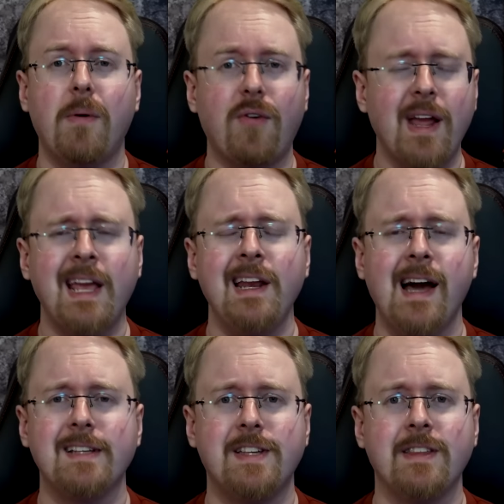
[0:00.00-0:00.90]

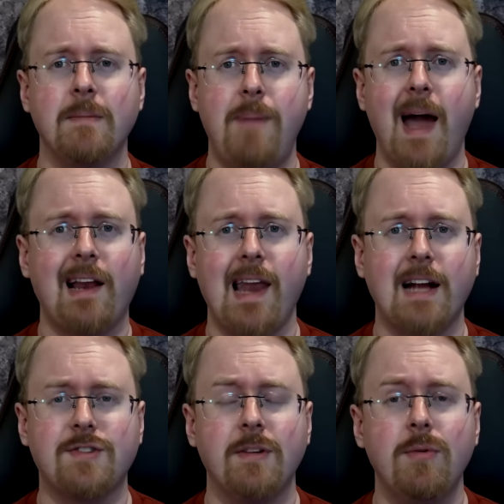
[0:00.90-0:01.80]
recognizing the
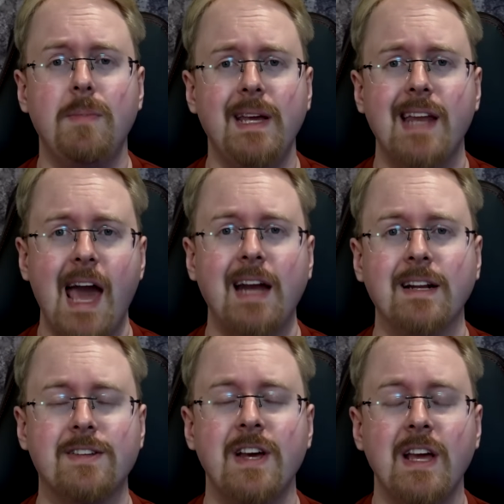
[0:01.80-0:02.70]
backlash that would be
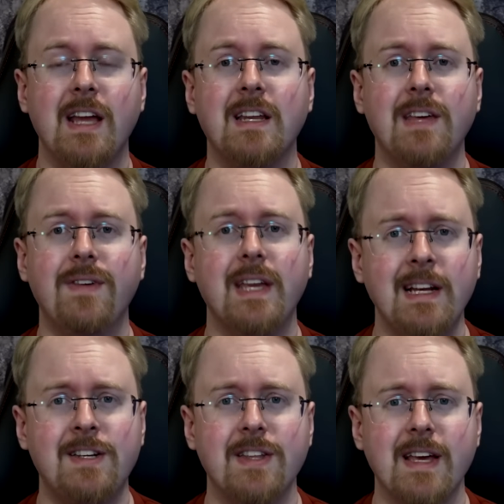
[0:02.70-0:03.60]
inherent in giving
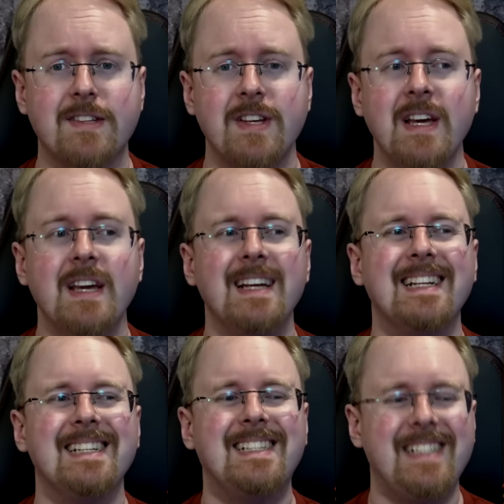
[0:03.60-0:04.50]
into this,
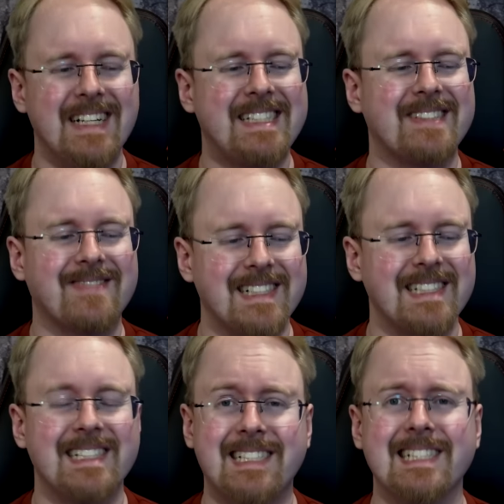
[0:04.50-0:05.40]
just
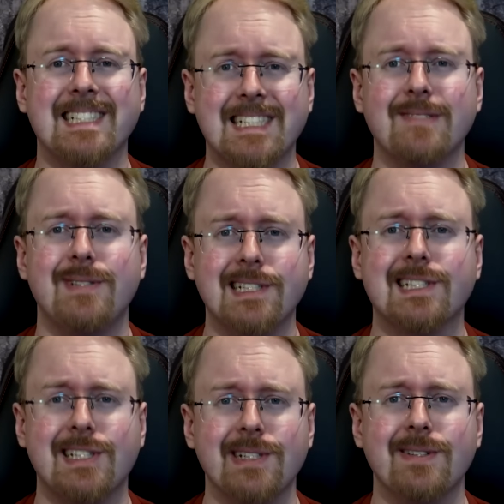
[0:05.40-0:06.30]
really doesn't
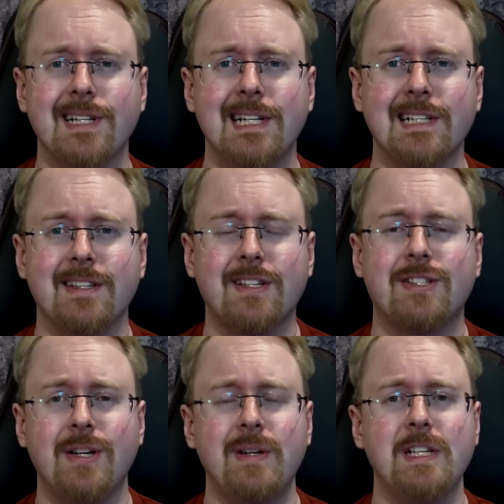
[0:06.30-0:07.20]
want to. The
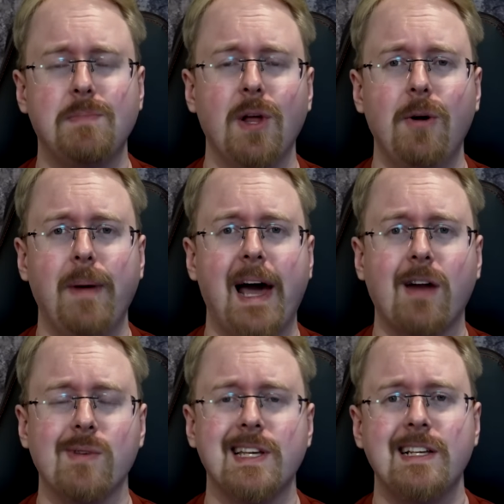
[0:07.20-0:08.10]
Custodes
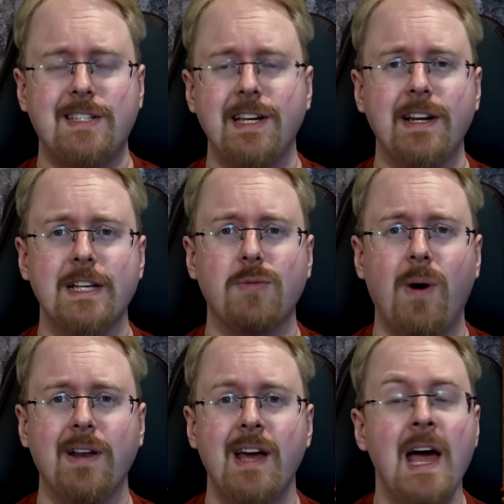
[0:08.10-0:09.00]
blowback was a serious
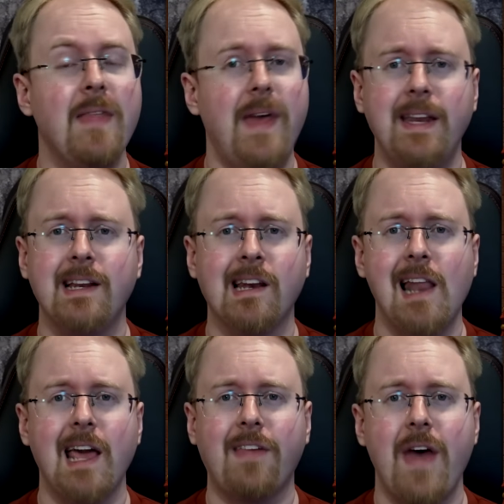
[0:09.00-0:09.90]
one. They didn't
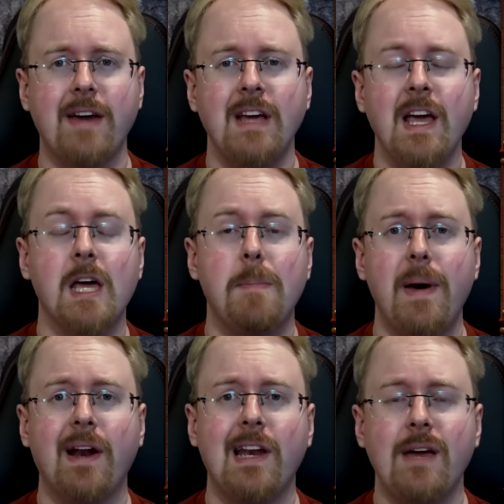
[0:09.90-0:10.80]
like that. It
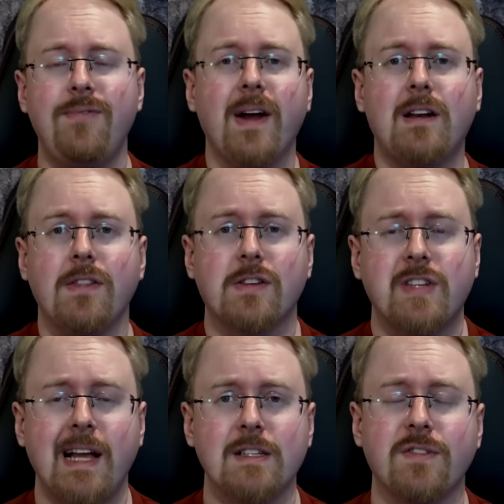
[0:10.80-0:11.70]
apparently affected the
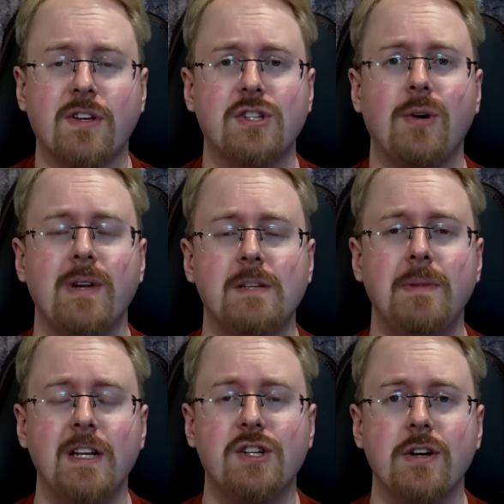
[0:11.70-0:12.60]
sales of Custodes
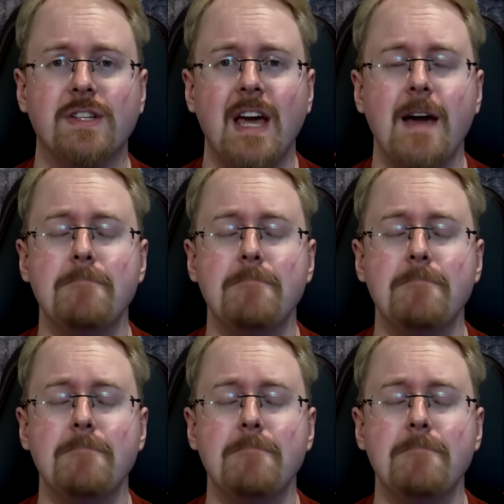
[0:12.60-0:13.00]
miniatures